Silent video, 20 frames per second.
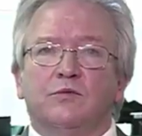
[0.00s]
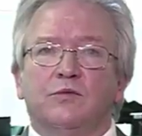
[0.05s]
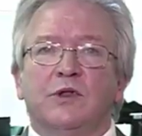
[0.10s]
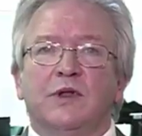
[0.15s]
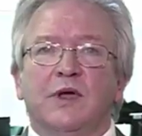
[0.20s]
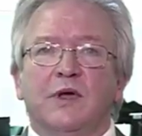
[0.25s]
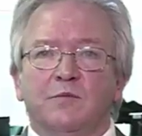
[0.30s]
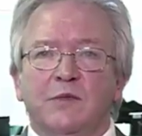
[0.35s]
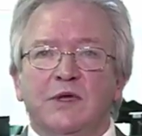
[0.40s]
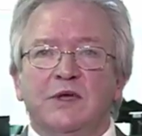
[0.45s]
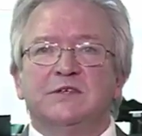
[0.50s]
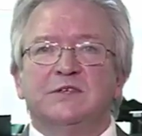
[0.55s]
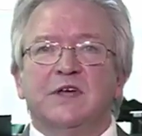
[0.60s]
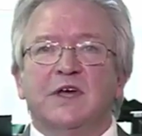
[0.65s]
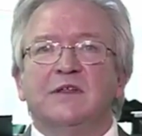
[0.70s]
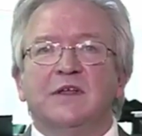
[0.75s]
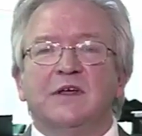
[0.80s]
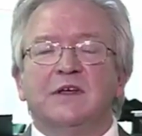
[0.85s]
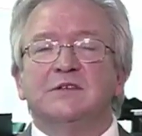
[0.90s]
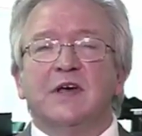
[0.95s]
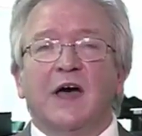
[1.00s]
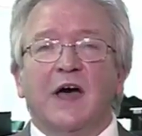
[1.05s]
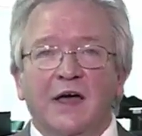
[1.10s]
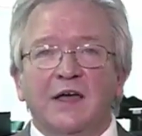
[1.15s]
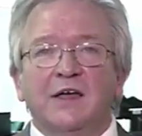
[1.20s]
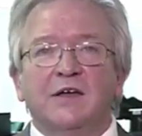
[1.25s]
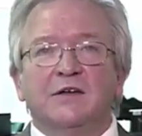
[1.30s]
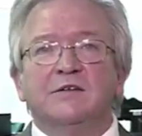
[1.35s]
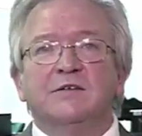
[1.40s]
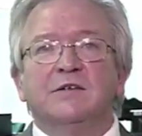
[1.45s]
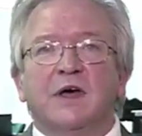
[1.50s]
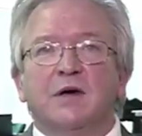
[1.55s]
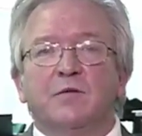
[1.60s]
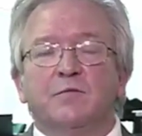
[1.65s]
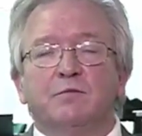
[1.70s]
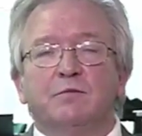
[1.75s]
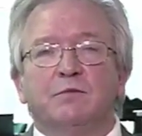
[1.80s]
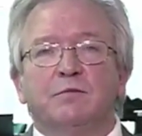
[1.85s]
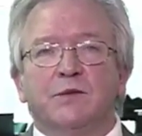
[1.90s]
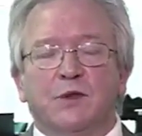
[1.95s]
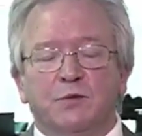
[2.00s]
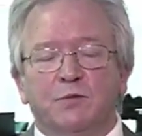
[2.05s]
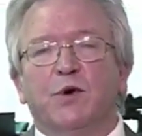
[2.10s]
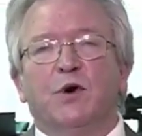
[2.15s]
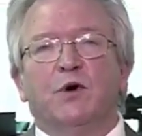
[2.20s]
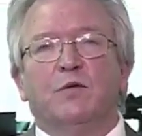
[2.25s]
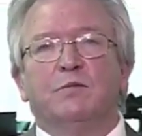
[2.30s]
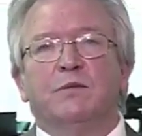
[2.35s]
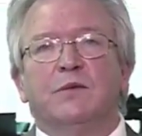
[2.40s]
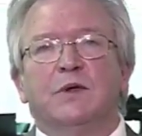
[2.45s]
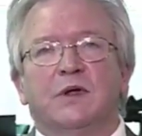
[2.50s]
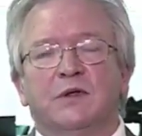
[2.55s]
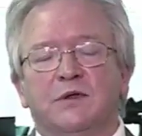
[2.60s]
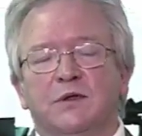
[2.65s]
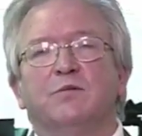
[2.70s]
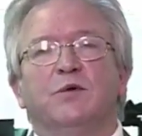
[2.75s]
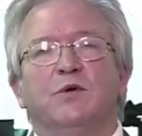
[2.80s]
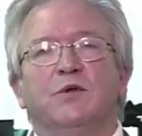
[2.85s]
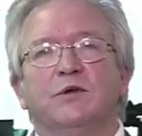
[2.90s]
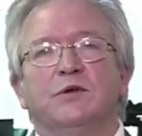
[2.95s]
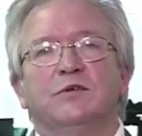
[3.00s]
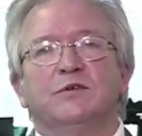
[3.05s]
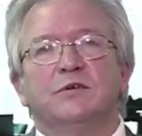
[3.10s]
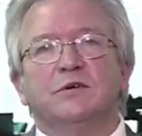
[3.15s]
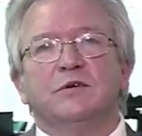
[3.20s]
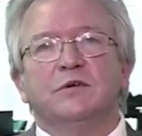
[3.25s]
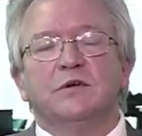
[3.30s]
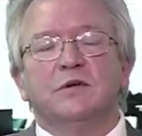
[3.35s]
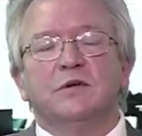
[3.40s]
Well, let me say this. I condemn the bomb and the bullet.